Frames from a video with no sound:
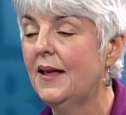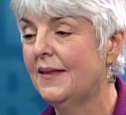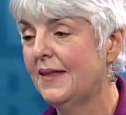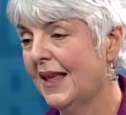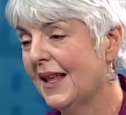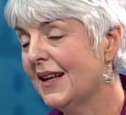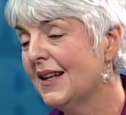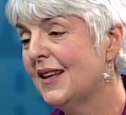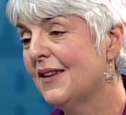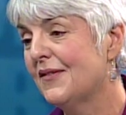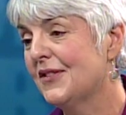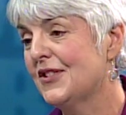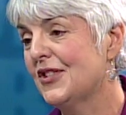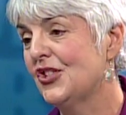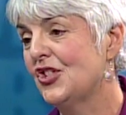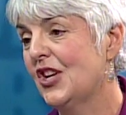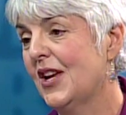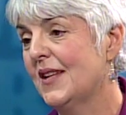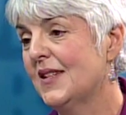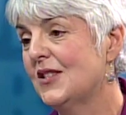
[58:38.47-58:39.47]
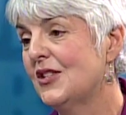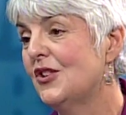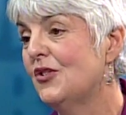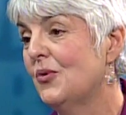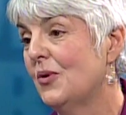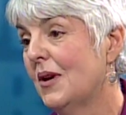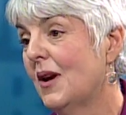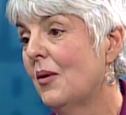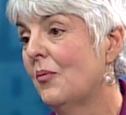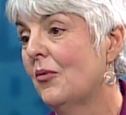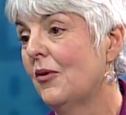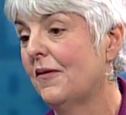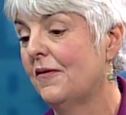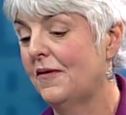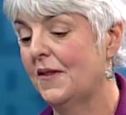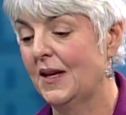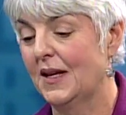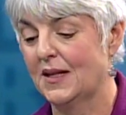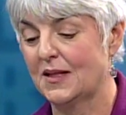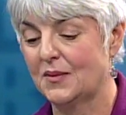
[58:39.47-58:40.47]
That'll give us a chance to do a number of
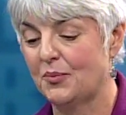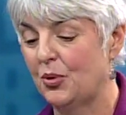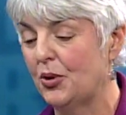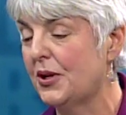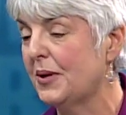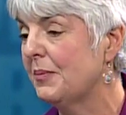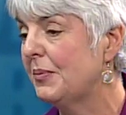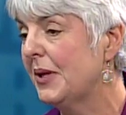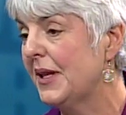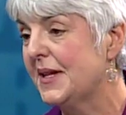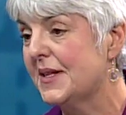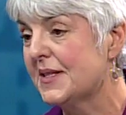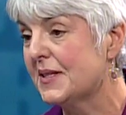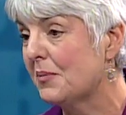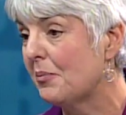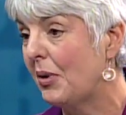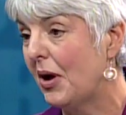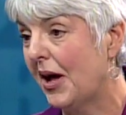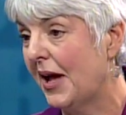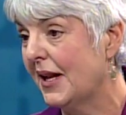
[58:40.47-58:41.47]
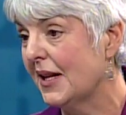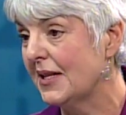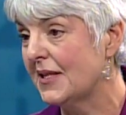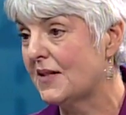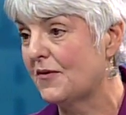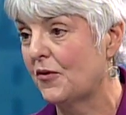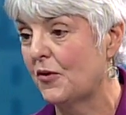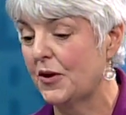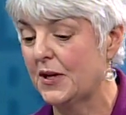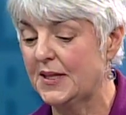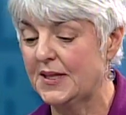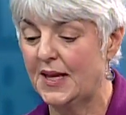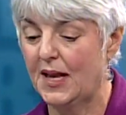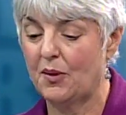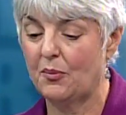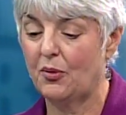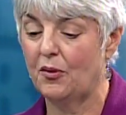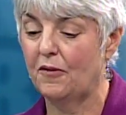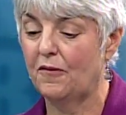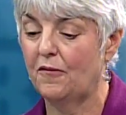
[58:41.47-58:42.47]
things. Put in place some pilots, for
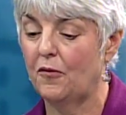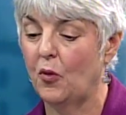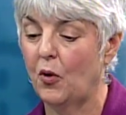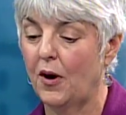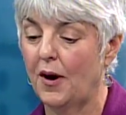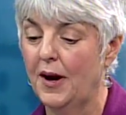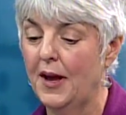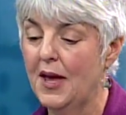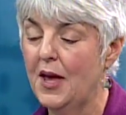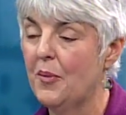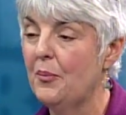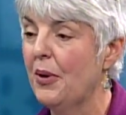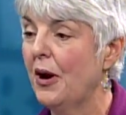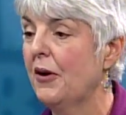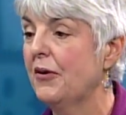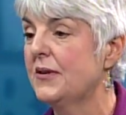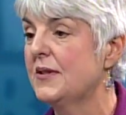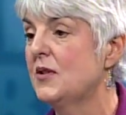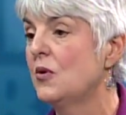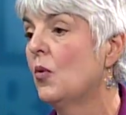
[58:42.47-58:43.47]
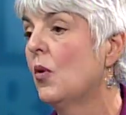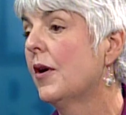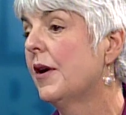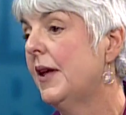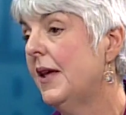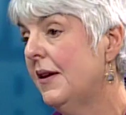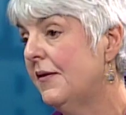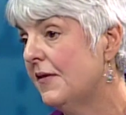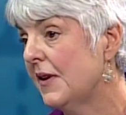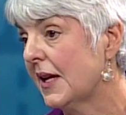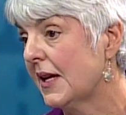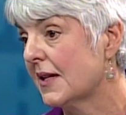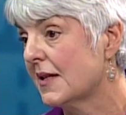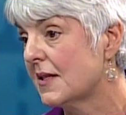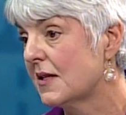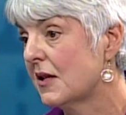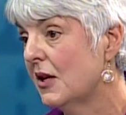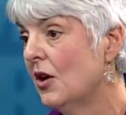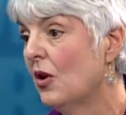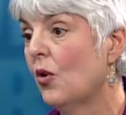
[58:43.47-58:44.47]
example, for parents who work
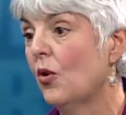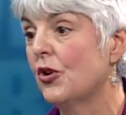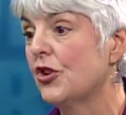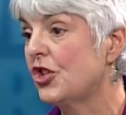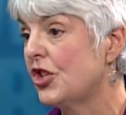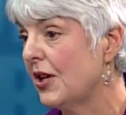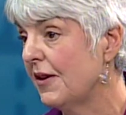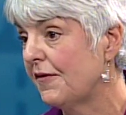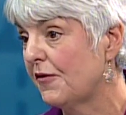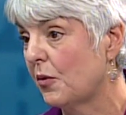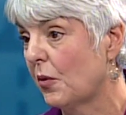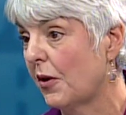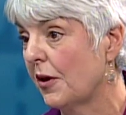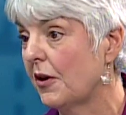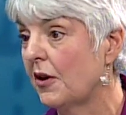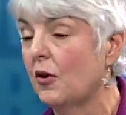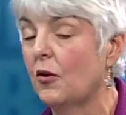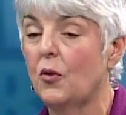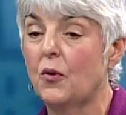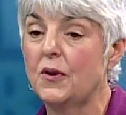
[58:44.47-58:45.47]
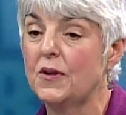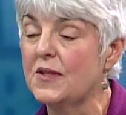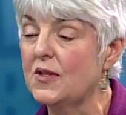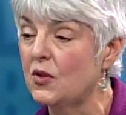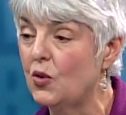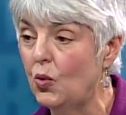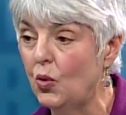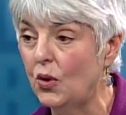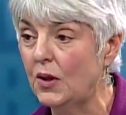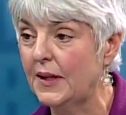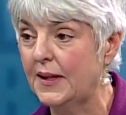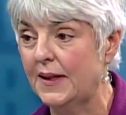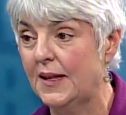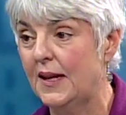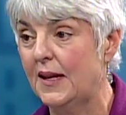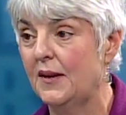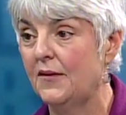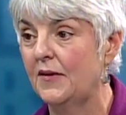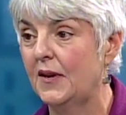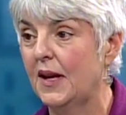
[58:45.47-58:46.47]
evenings or shift work or go to school in
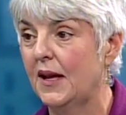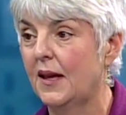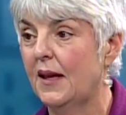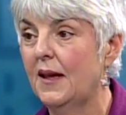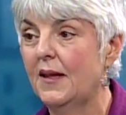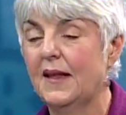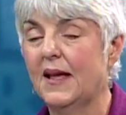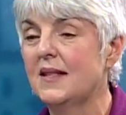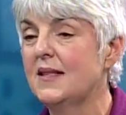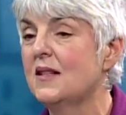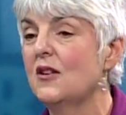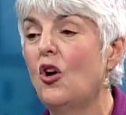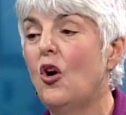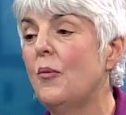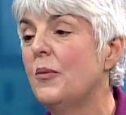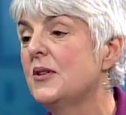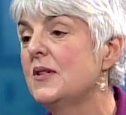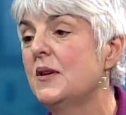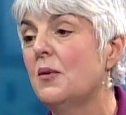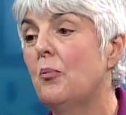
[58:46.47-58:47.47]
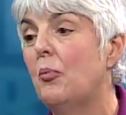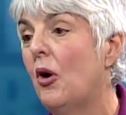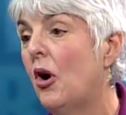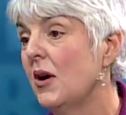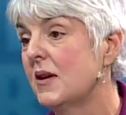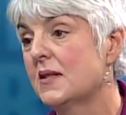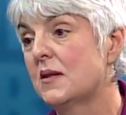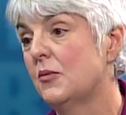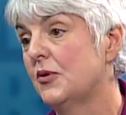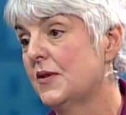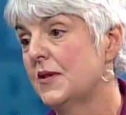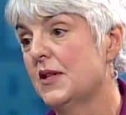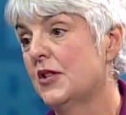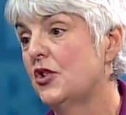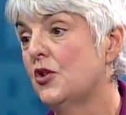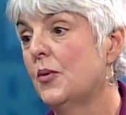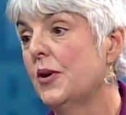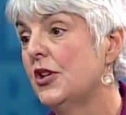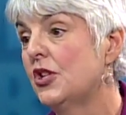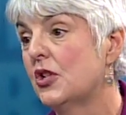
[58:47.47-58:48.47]
the evening. That's an almost impossible
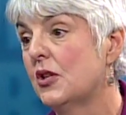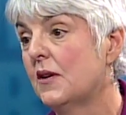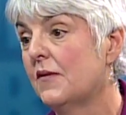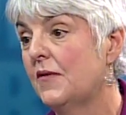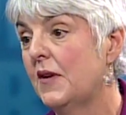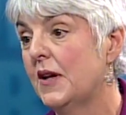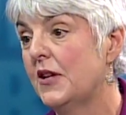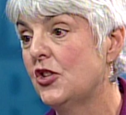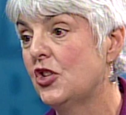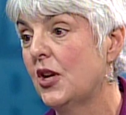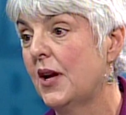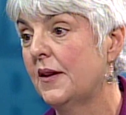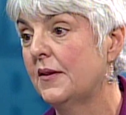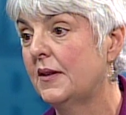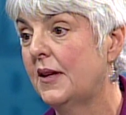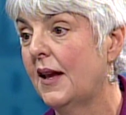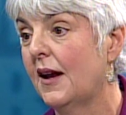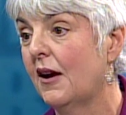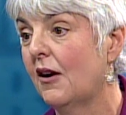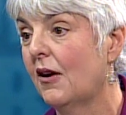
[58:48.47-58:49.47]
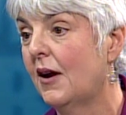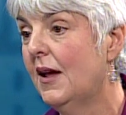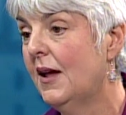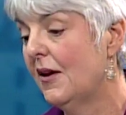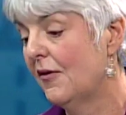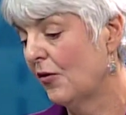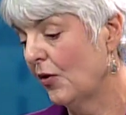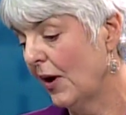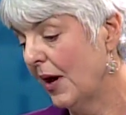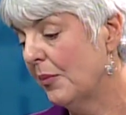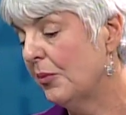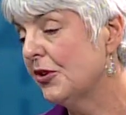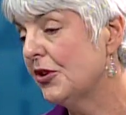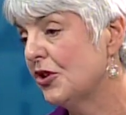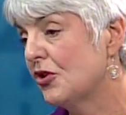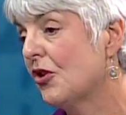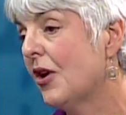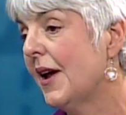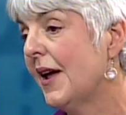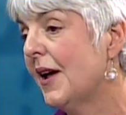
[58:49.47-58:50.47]
situation to find childcare. If we're able to
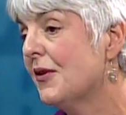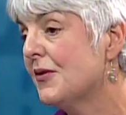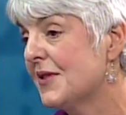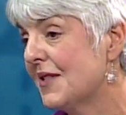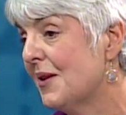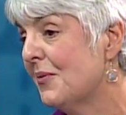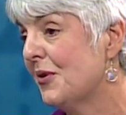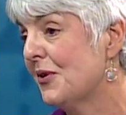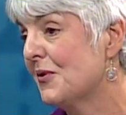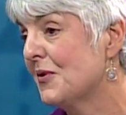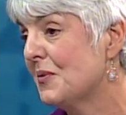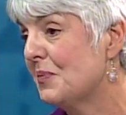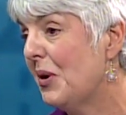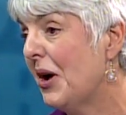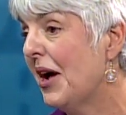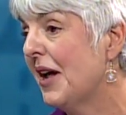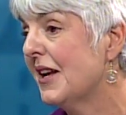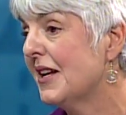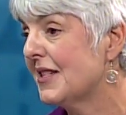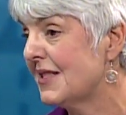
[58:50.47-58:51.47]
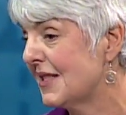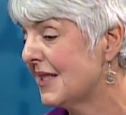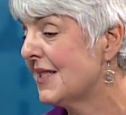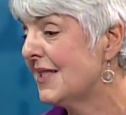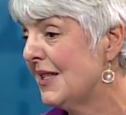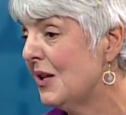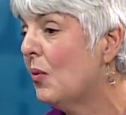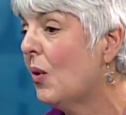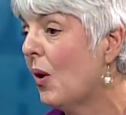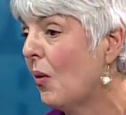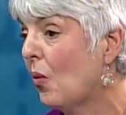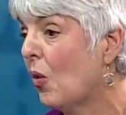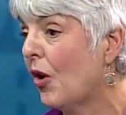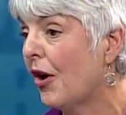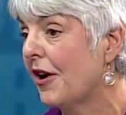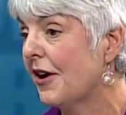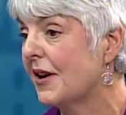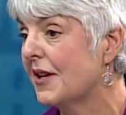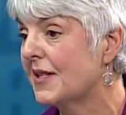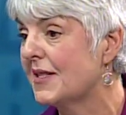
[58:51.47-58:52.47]
try out some of those pilots and see what
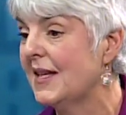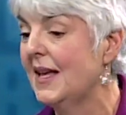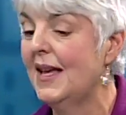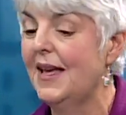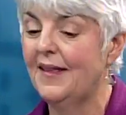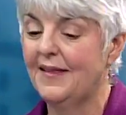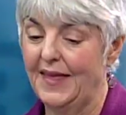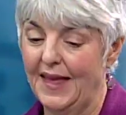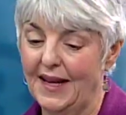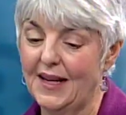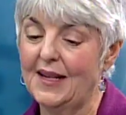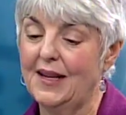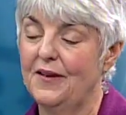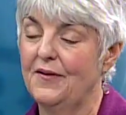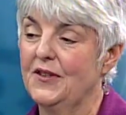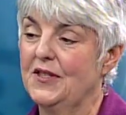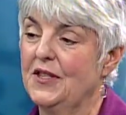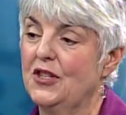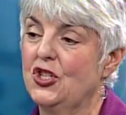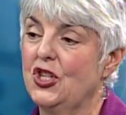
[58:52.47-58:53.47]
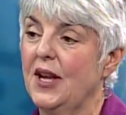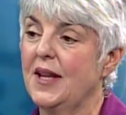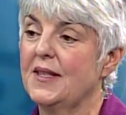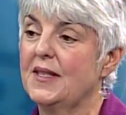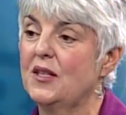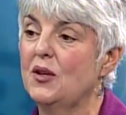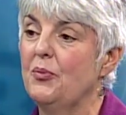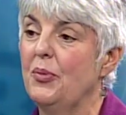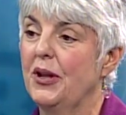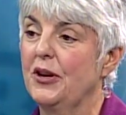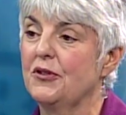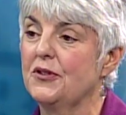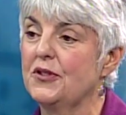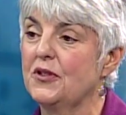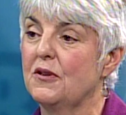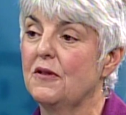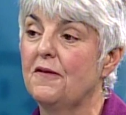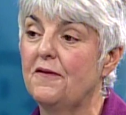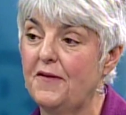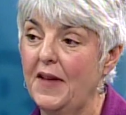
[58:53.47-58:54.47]
works, that'll give us a chance to better
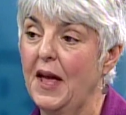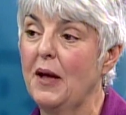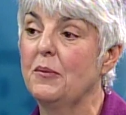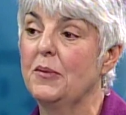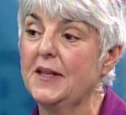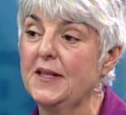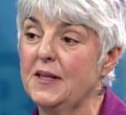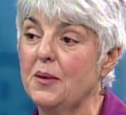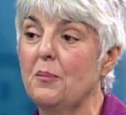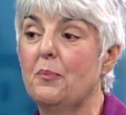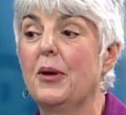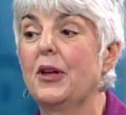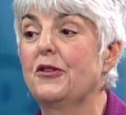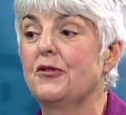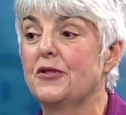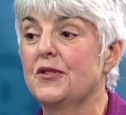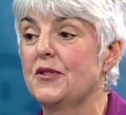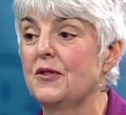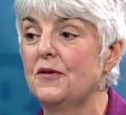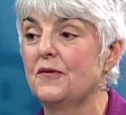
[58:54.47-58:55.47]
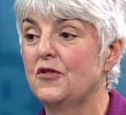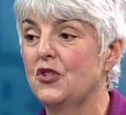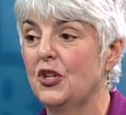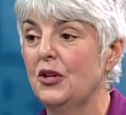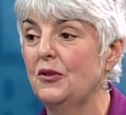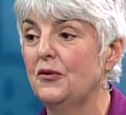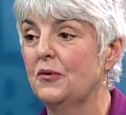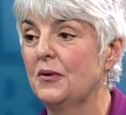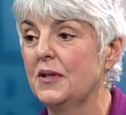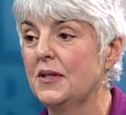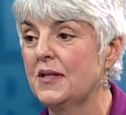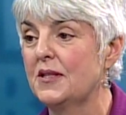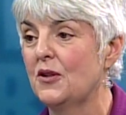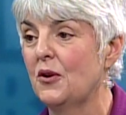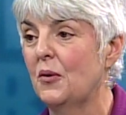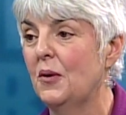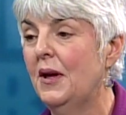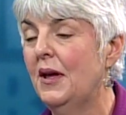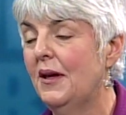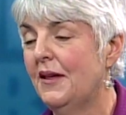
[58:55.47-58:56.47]
serve families and better serve children.
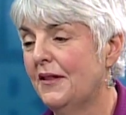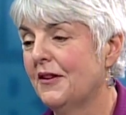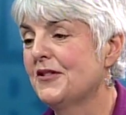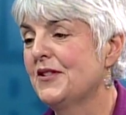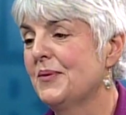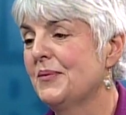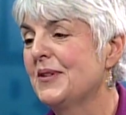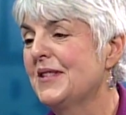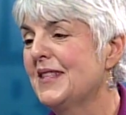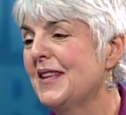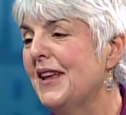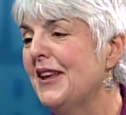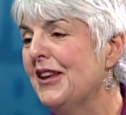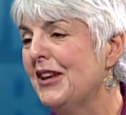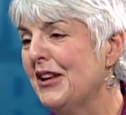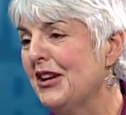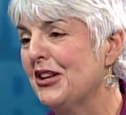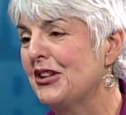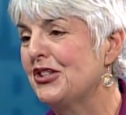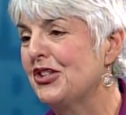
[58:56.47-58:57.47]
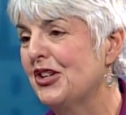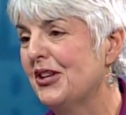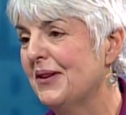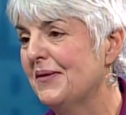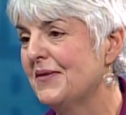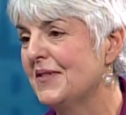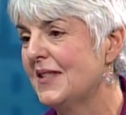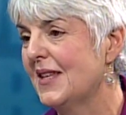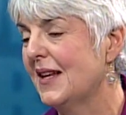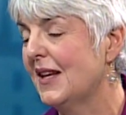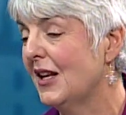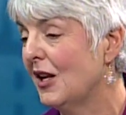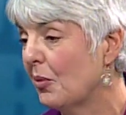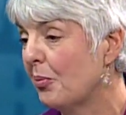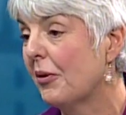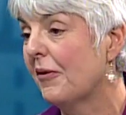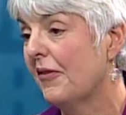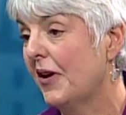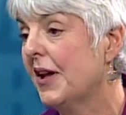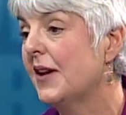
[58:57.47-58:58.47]
So there's some exciting initiatives that it'll
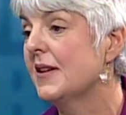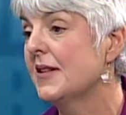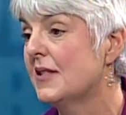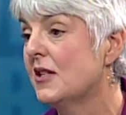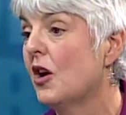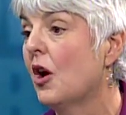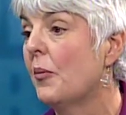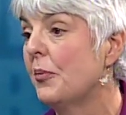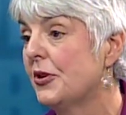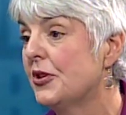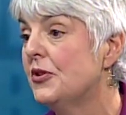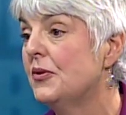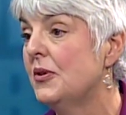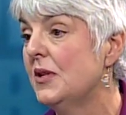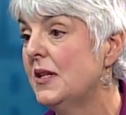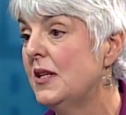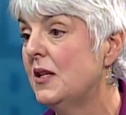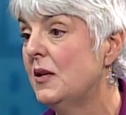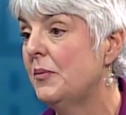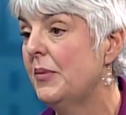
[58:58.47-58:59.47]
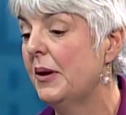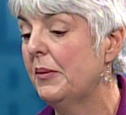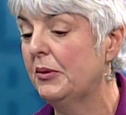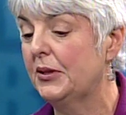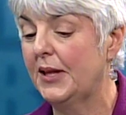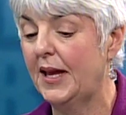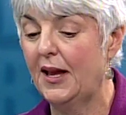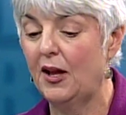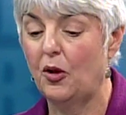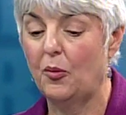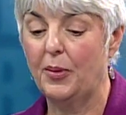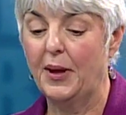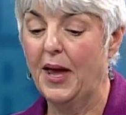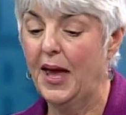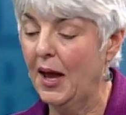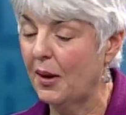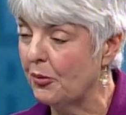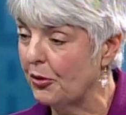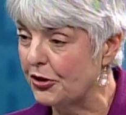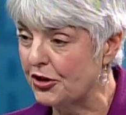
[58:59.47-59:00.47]
provide us the opportunity to be able to help.
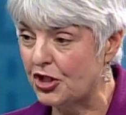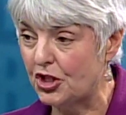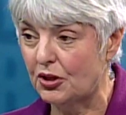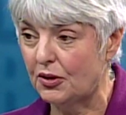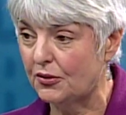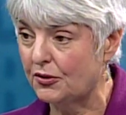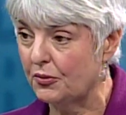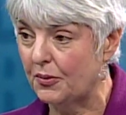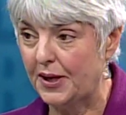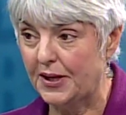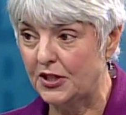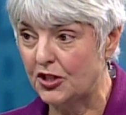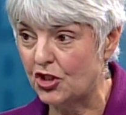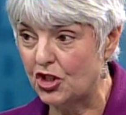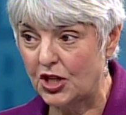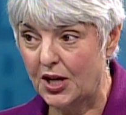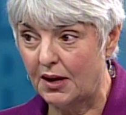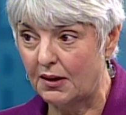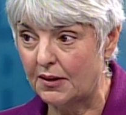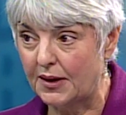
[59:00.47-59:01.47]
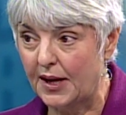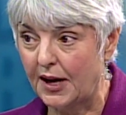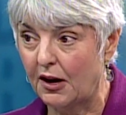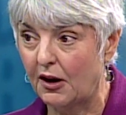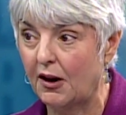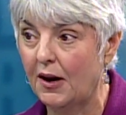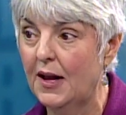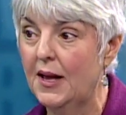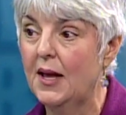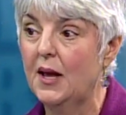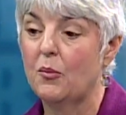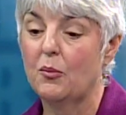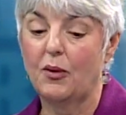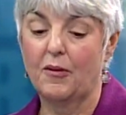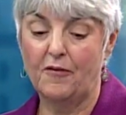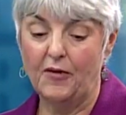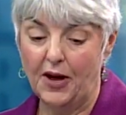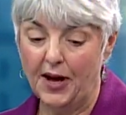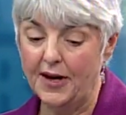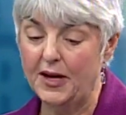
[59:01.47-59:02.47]
Aboriginal directed childcare
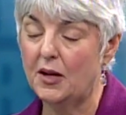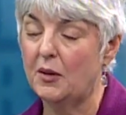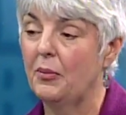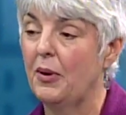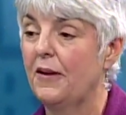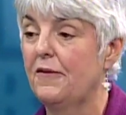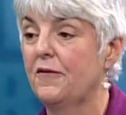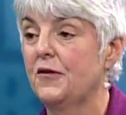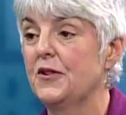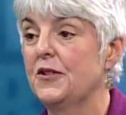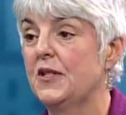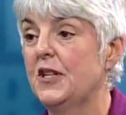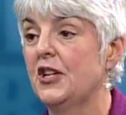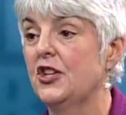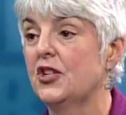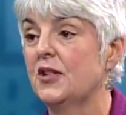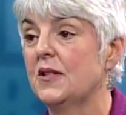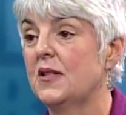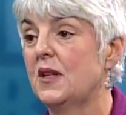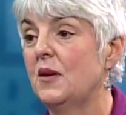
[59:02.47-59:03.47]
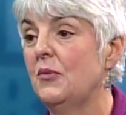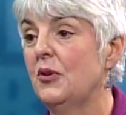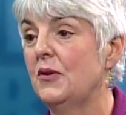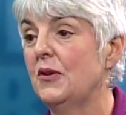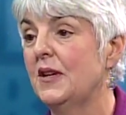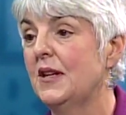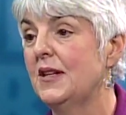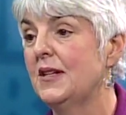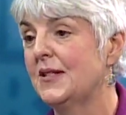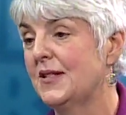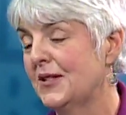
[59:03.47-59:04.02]
provided by First Nations communities.